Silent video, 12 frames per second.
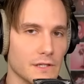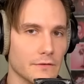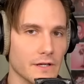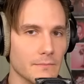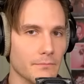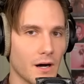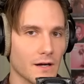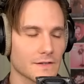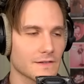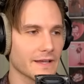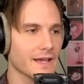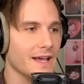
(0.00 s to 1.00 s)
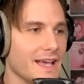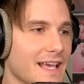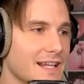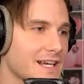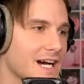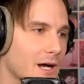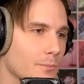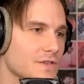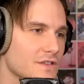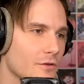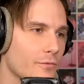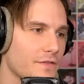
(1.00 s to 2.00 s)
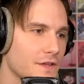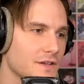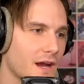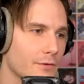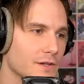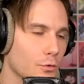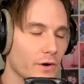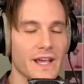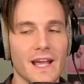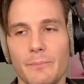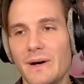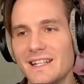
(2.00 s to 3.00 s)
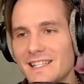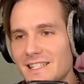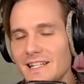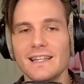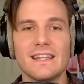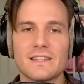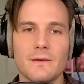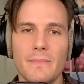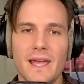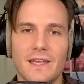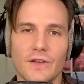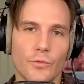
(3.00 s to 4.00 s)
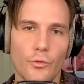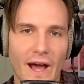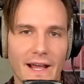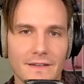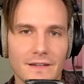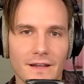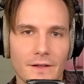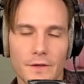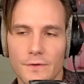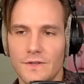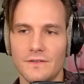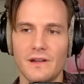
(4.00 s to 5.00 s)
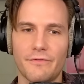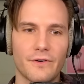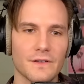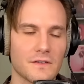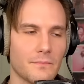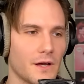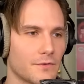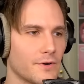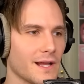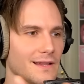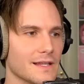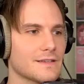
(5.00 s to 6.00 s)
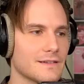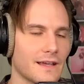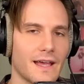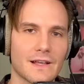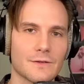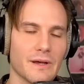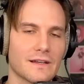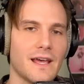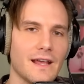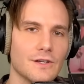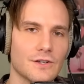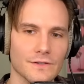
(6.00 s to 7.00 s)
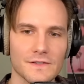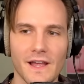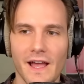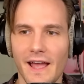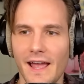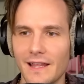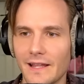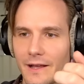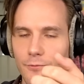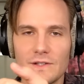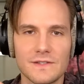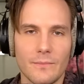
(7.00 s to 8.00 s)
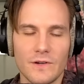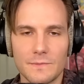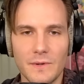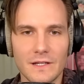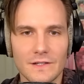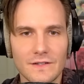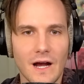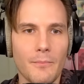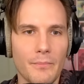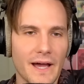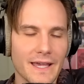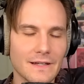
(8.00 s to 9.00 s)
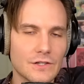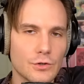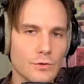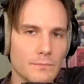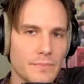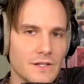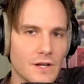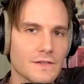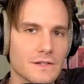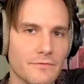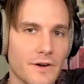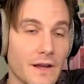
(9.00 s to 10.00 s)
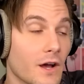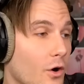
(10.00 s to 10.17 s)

in your inbox. Like, it comes with the territory, but it still doesn't make it right. There's a difference about realistic expectations and like when someone is being a scumbag and it shouldn't be justified